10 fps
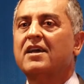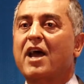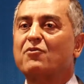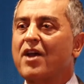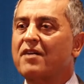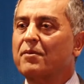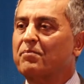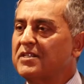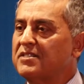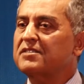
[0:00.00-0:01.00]
and we have a
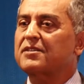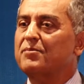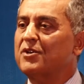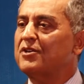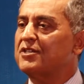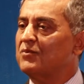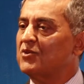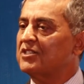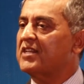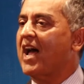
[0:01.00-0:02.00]
business community
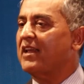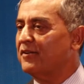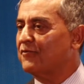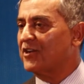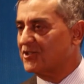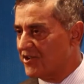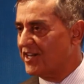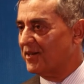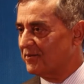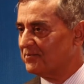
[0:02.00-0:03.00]
which is highly
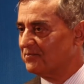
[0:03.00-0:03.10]
frustrating.